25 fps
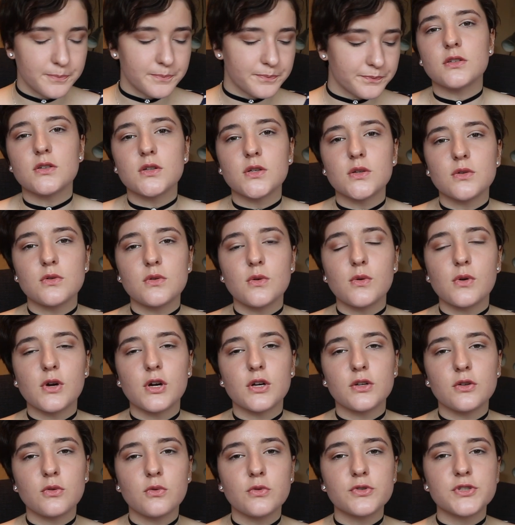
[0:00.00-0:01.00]
You
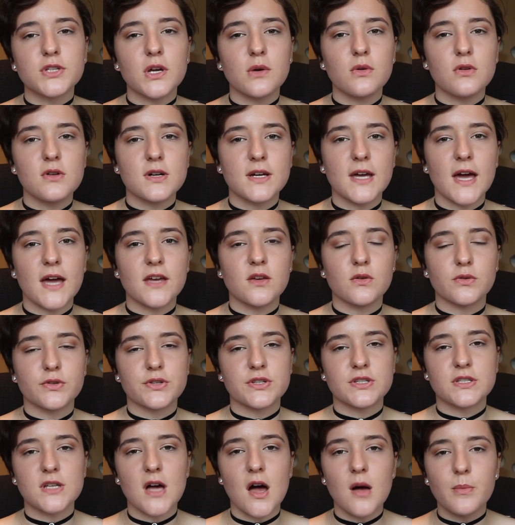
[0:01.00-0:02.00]
could also look at your
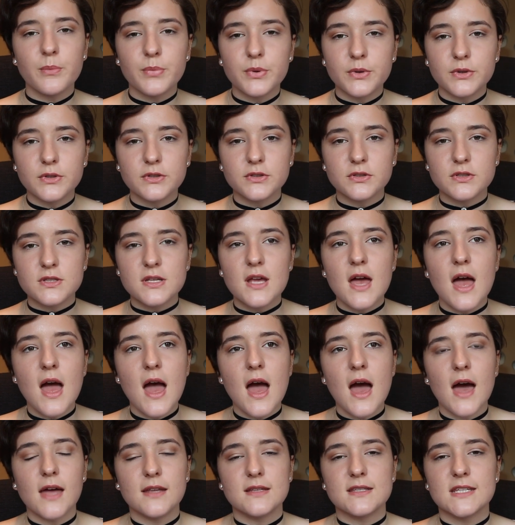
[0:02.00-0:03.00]
samples
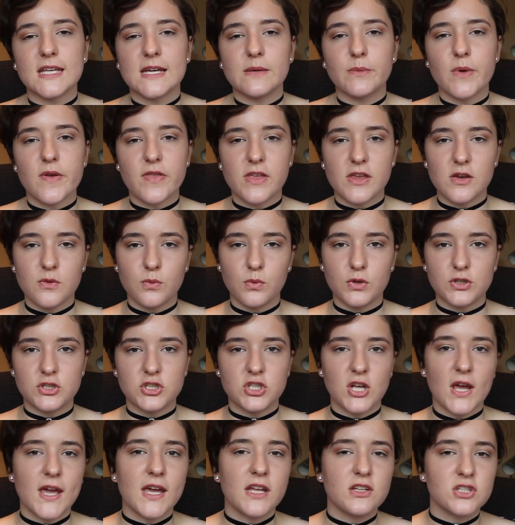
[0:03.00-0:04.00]
and say whether you would
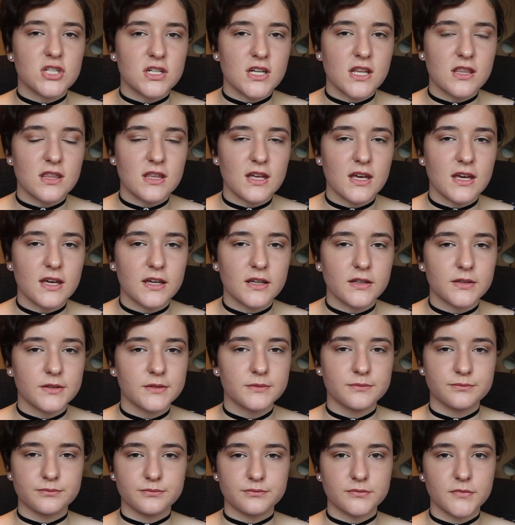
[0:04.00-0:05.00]
change anything,
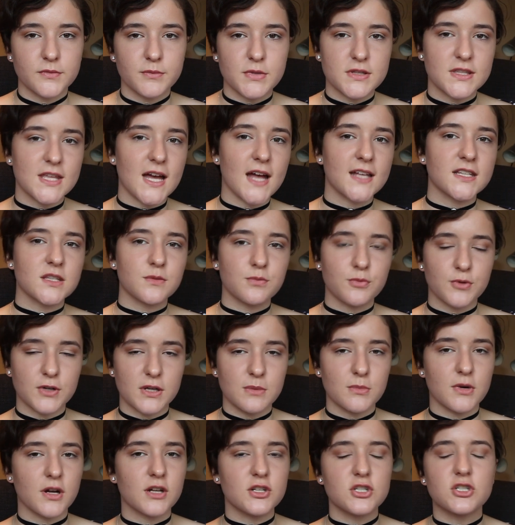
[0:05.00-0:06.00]
but that's
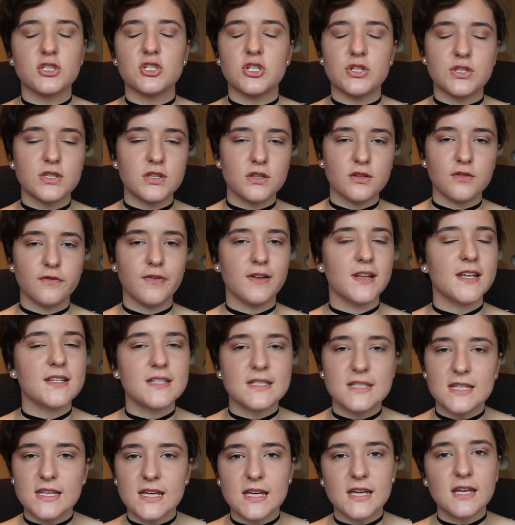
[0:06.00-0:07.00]
pretty much just the
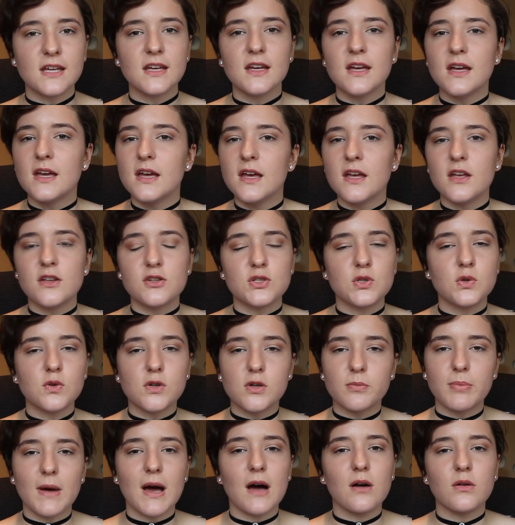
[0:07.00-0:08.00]
validity.
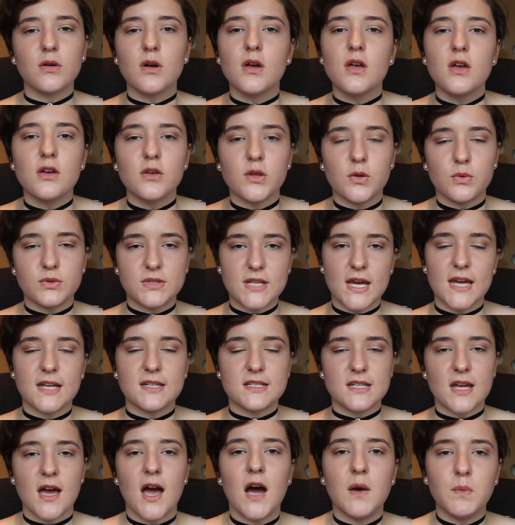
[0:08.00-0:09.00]
Talk about your
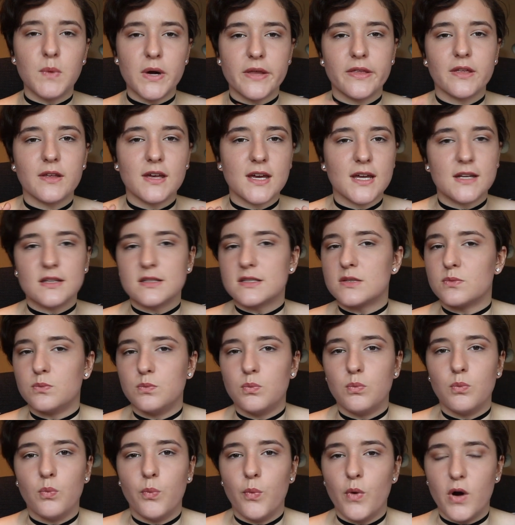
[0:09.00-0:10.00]
data and whether it's
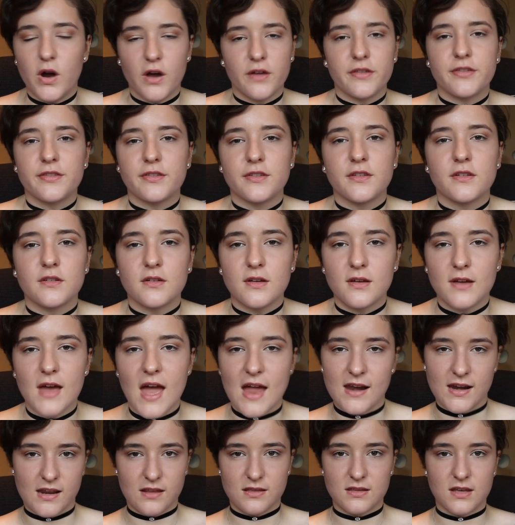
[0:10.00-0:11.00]
worth
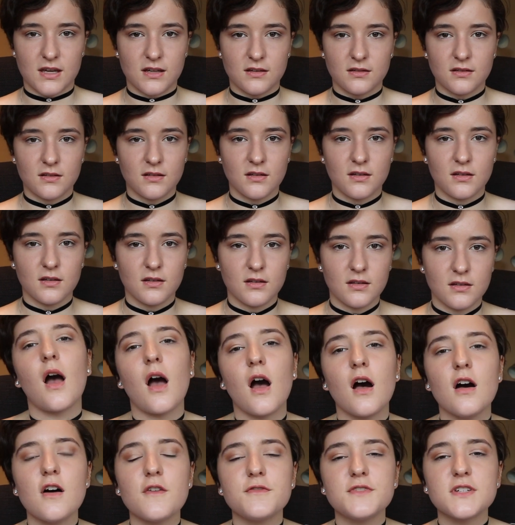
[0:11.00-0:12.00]
anything.
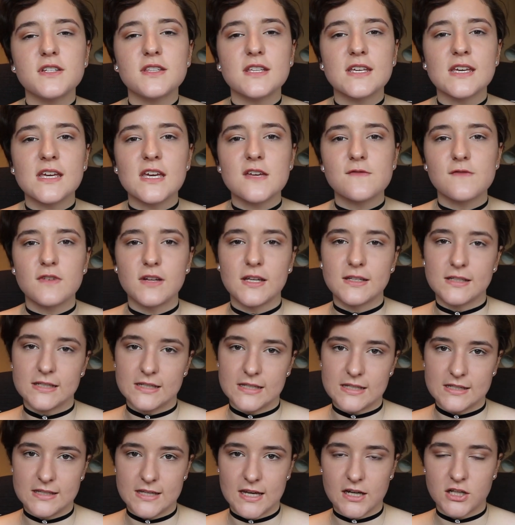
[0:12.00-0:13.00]
After the
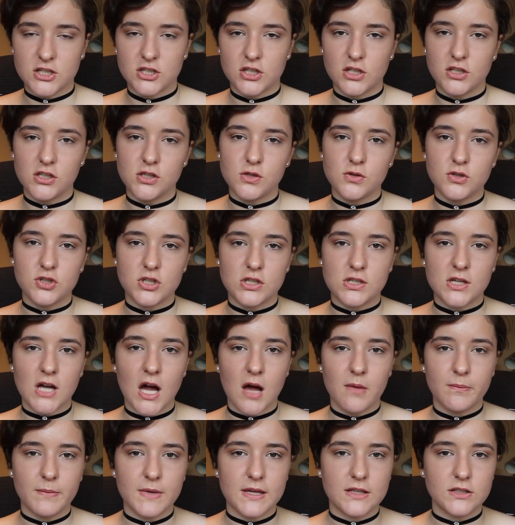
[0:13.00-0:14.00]
validity section, you should
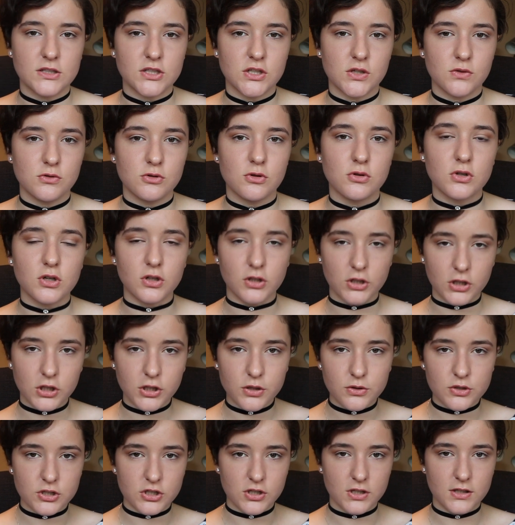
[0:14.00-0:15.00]
come into your
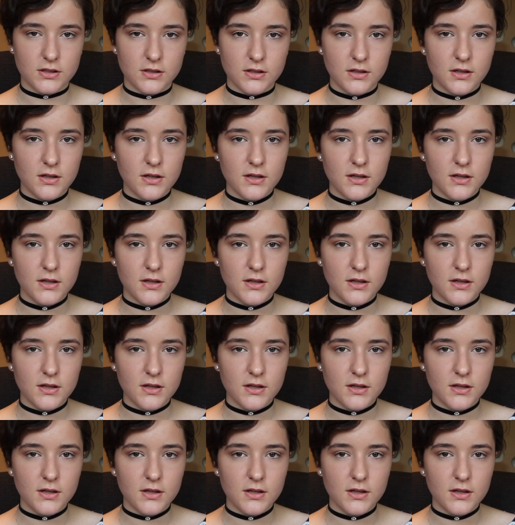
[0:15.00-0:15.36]
conclusion.